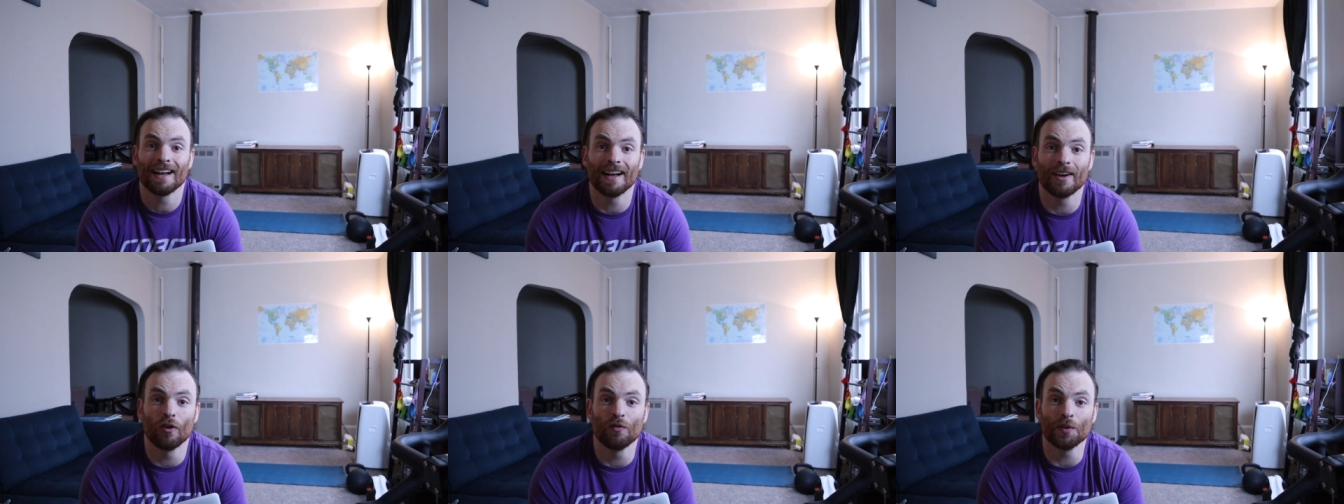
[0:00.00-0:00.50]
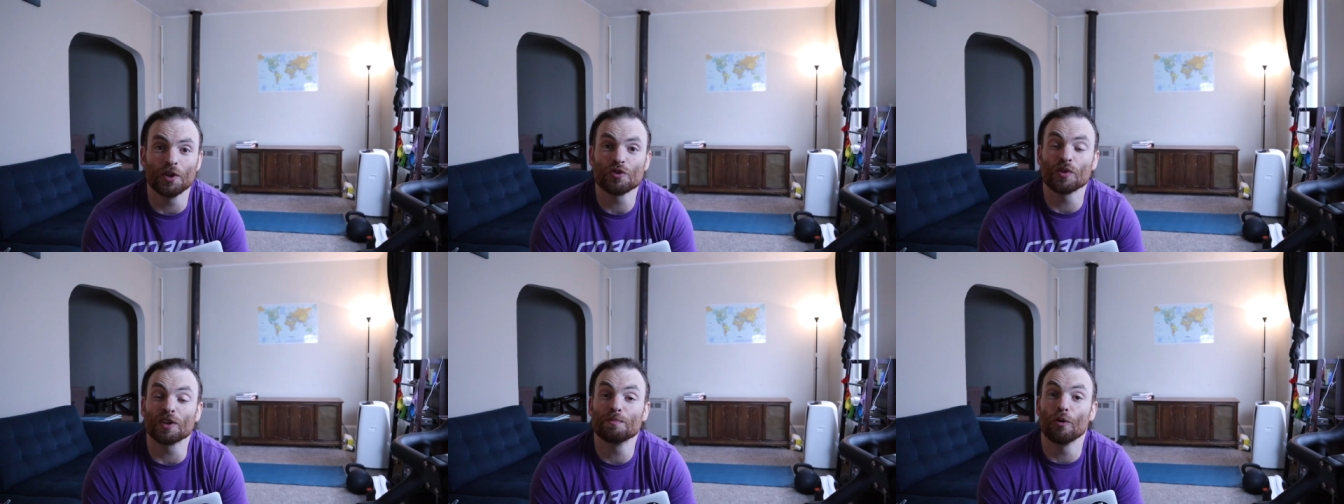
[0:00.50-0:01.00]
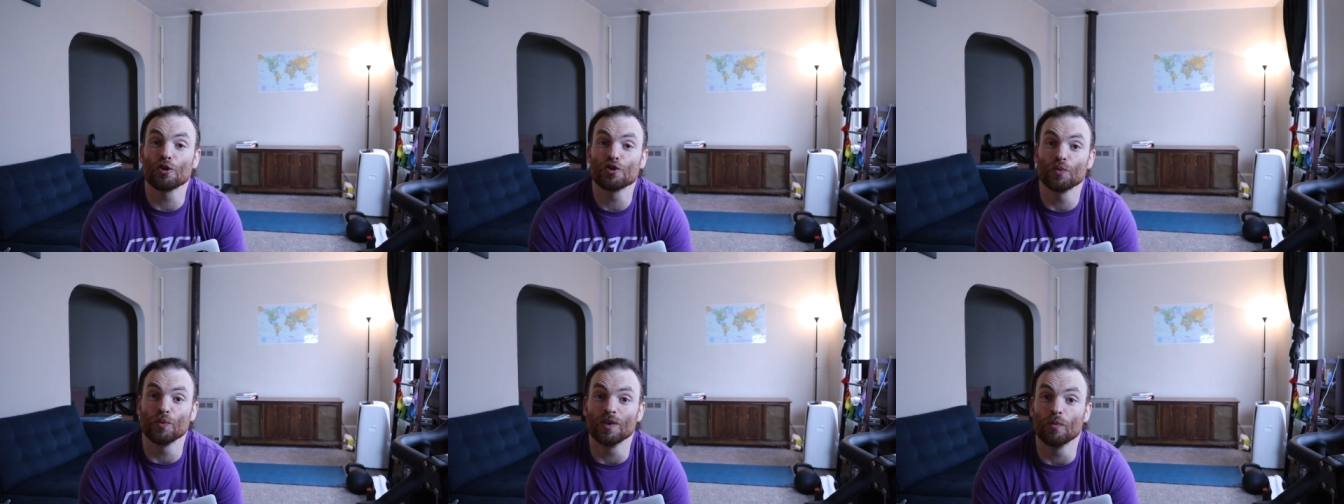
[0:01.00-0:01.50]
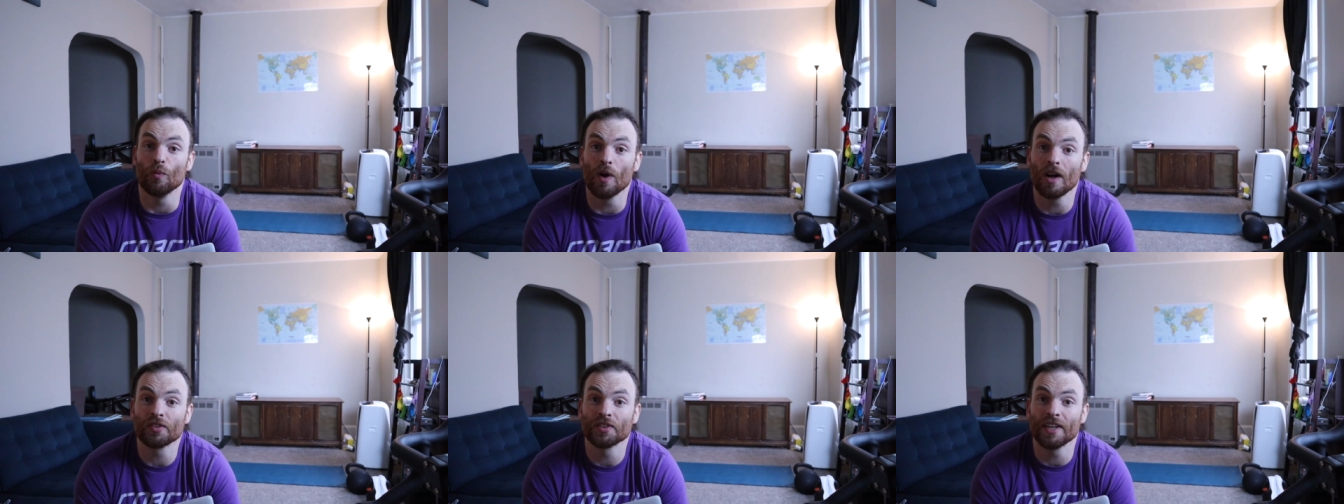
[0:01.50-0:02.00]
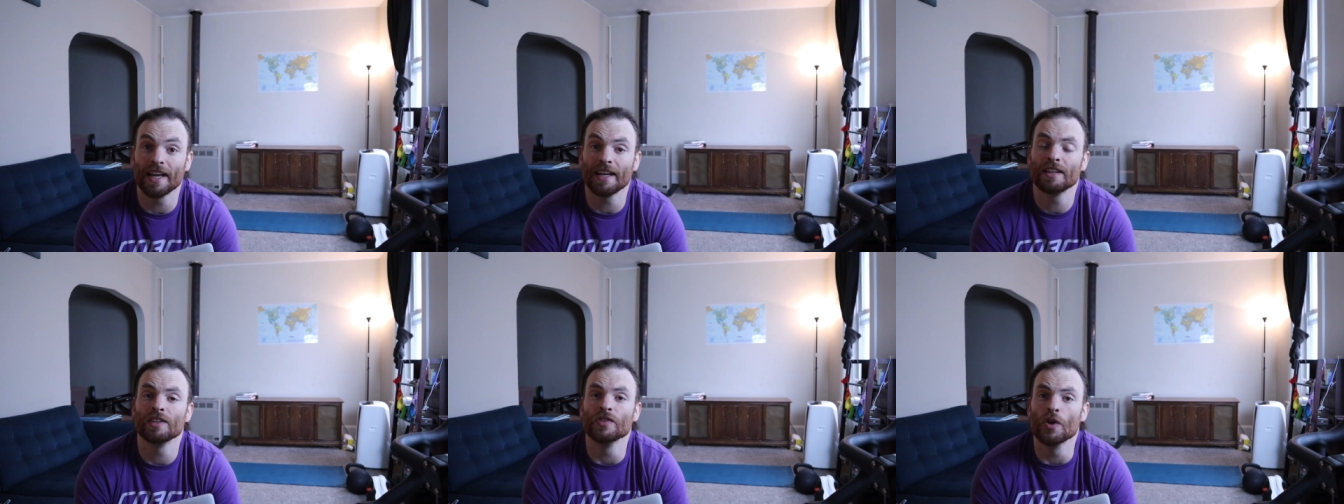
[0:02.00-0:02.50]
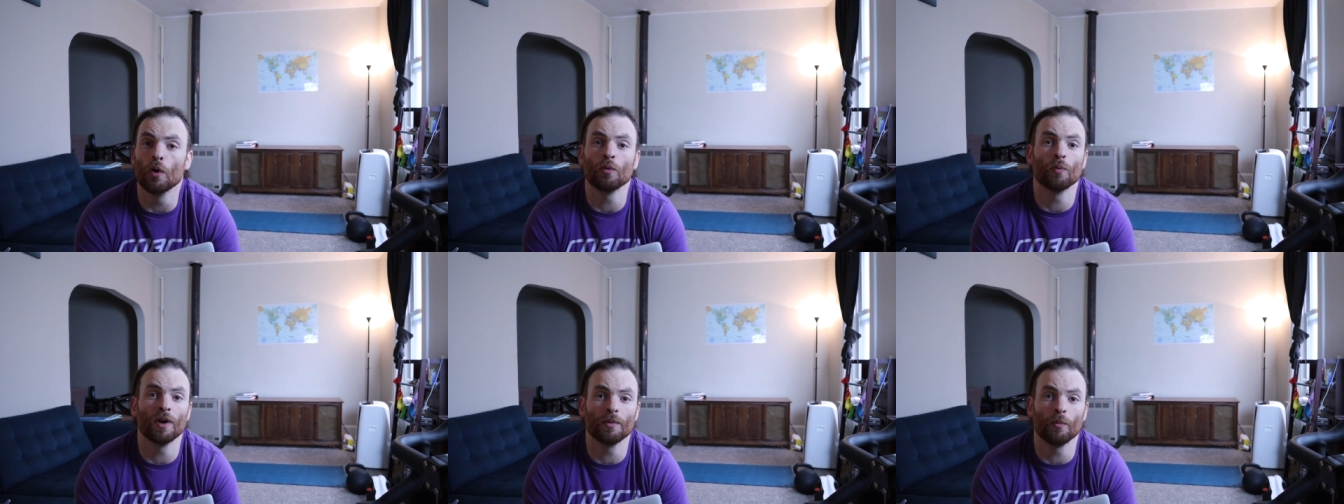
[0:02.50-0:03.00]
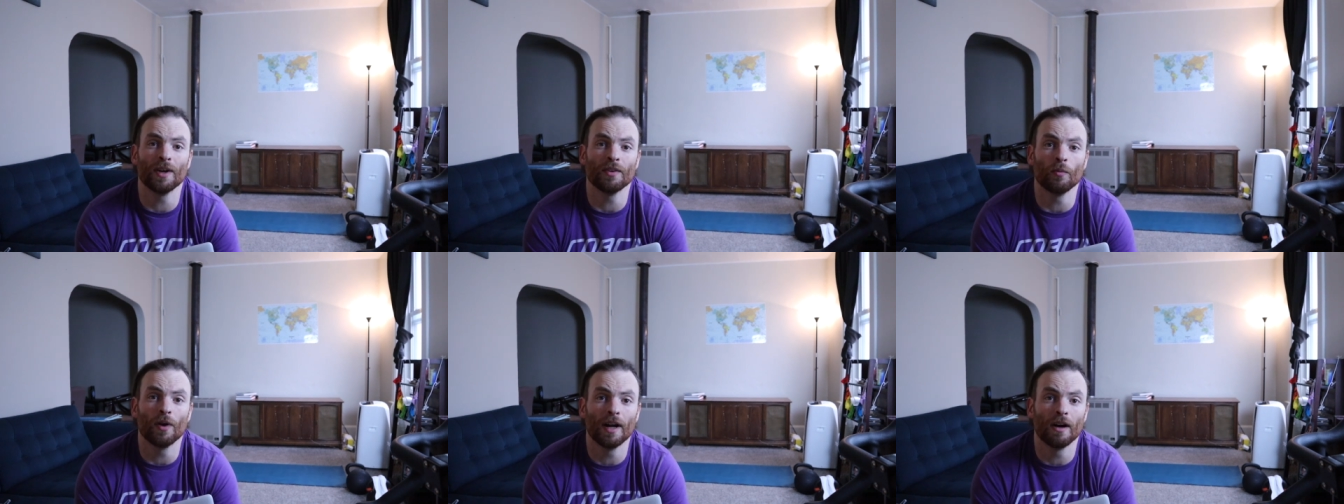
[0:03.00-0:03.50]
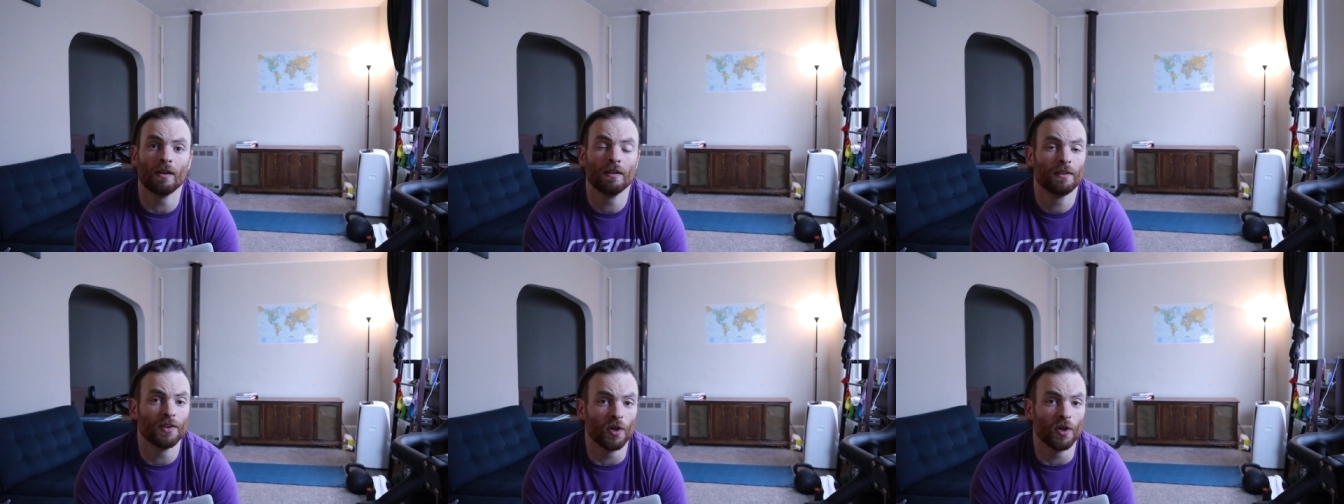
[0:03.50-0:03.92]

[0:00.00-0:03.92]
Uh, hopefully your strength portion went well today. Note what went well.